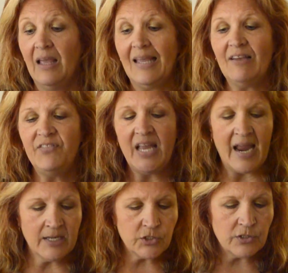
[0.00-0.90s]
If the
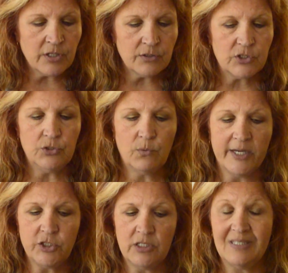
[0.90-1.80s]
answer to those two
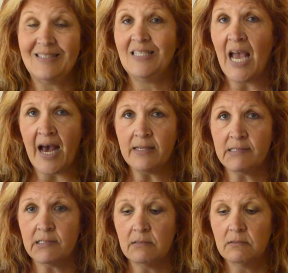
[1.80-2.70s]
questions is
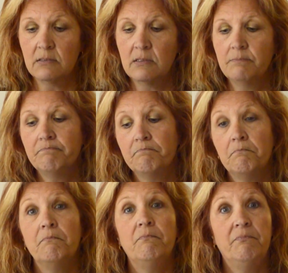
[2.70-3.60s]
yes,
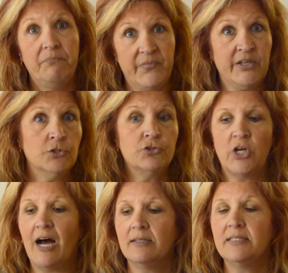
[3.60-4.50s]
then your
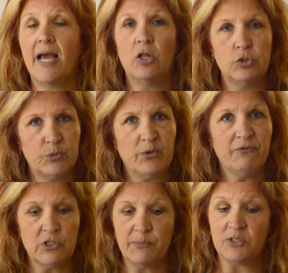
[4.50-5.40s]
child is eligible
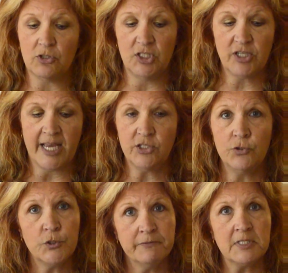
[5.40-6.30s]
for special education
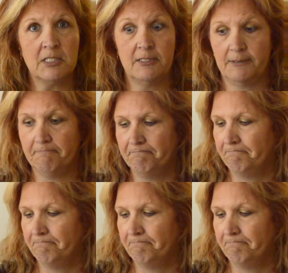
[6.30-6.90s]
services.